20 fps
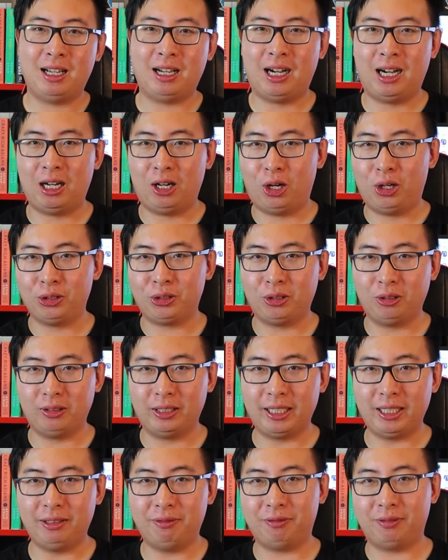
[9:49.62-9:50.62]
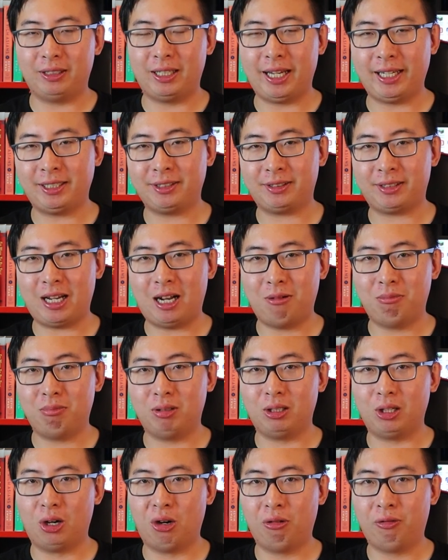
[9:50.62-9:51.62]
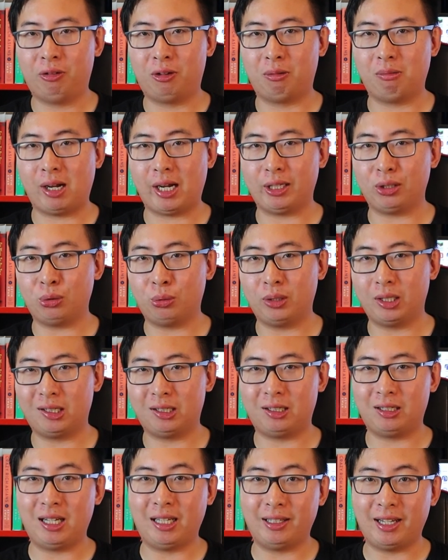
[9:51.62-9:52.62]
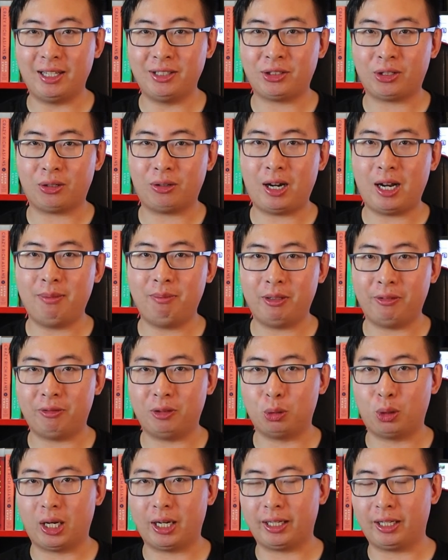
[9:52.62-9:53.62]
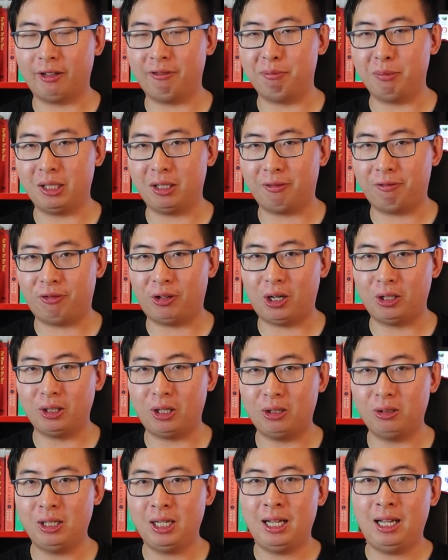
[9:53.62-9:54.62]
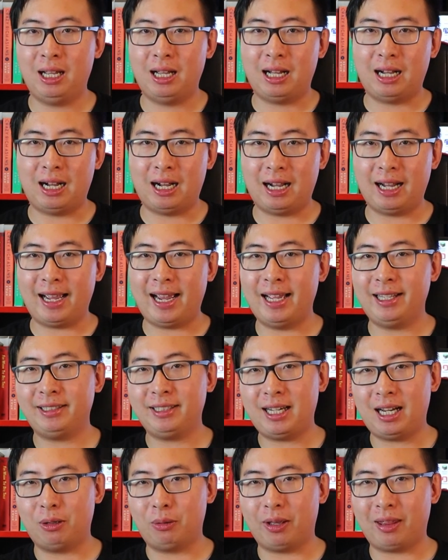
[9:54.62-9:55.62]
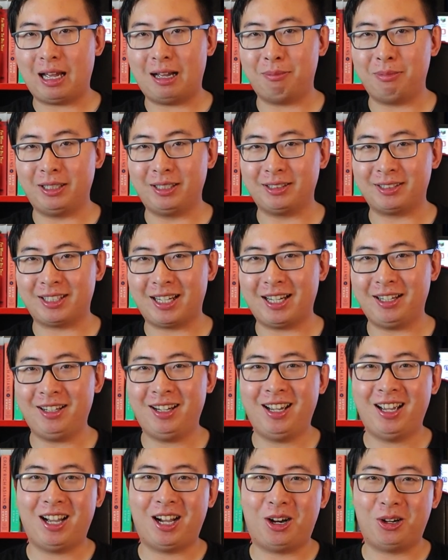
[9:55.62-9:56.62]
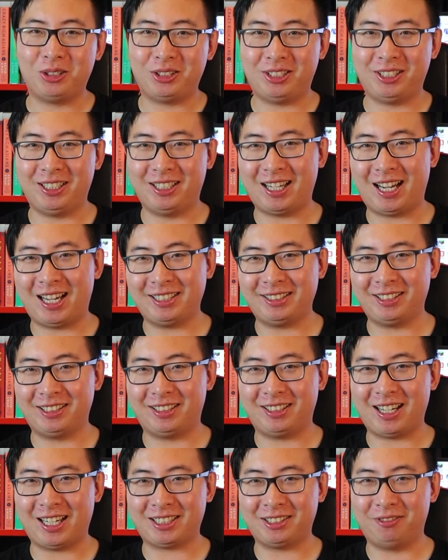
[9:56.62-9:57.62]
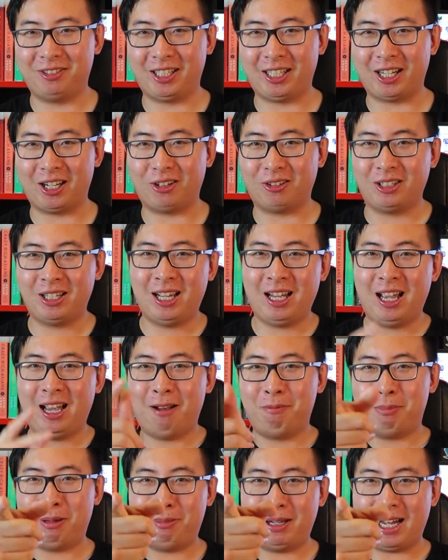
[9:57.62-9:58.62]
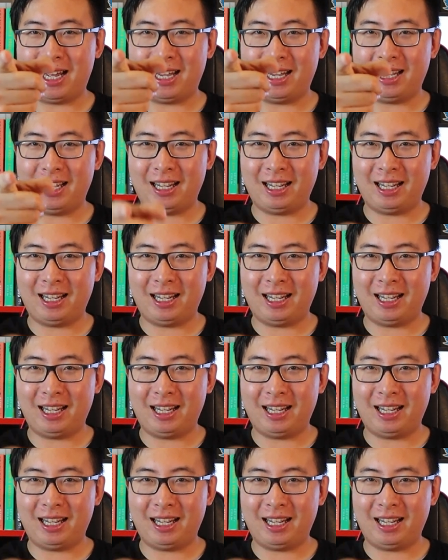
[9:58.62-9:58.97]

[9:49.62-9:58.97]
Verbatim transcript: Uh, also leave links down below for my Twitter and Instagram if you want to give me a follow. Uh, and yeah, with that being said, I'll see you guys in the next video. Bye-bye.